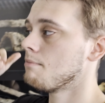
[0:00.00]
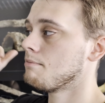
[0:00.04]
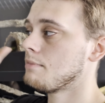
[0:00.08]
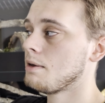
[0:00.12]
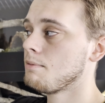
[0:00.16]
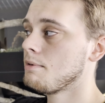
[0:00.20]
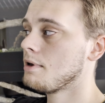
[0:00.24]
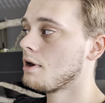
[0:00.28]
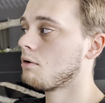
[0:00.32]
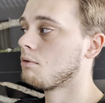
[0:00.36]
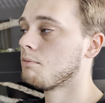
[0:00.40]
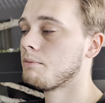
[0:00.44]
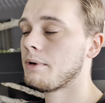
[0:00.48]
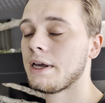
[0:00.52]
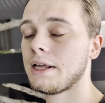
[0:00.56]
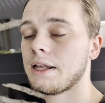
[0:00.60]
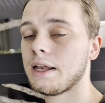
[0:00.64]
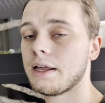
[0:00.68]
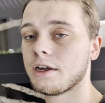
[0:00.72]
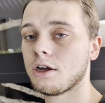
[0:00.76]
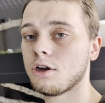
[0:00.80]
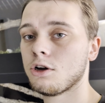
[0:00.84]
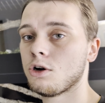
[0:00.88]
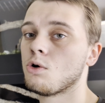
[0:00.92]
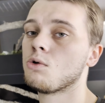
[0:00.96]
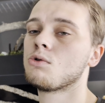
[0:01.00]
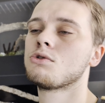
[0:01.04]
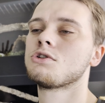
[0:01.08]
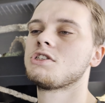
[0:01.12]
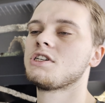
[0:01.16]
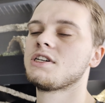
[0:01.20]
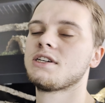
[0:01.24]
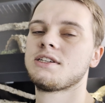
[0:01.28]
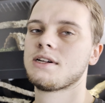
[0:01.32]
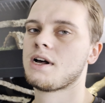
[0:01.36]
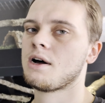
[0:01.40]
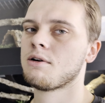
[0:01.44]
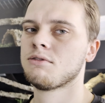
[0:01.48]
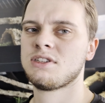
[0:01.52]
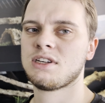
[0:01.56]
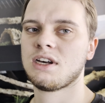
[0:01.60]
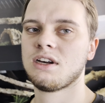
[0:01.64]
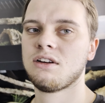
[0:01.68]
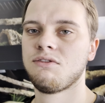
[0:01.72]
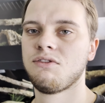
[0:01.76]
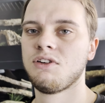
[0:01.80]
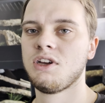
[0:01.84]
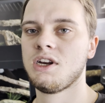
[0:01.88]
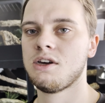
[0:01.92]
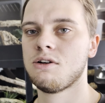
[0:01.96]
Maybe I'll make like a corner snakes
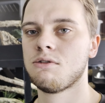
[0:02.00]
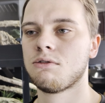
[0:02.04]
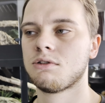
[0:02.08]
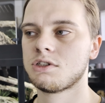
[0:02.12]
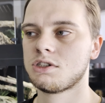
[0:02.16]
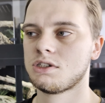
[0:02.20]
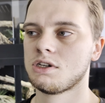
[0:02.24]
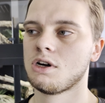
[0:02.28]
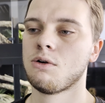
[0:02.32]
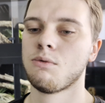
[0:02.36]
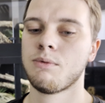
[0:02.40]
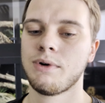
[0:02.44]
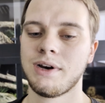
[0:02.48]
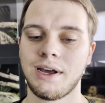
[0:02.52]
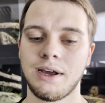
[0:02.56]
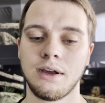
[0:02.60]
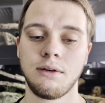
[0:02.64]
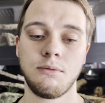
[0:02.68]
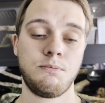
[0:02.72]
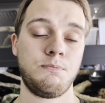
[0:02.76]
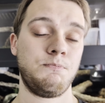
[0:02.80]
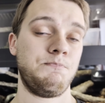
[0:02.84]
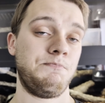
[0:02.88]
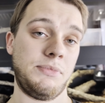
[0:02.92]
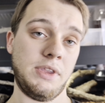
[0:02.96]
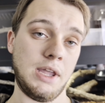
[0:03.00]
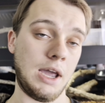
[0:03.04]
outside video or so when I